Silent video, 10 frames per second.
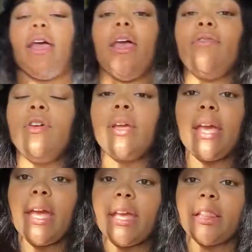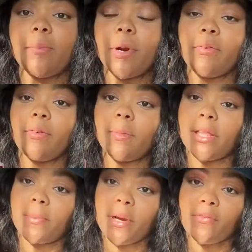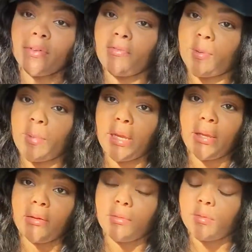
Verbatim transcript: If you can get the perfume, get the perfume for me.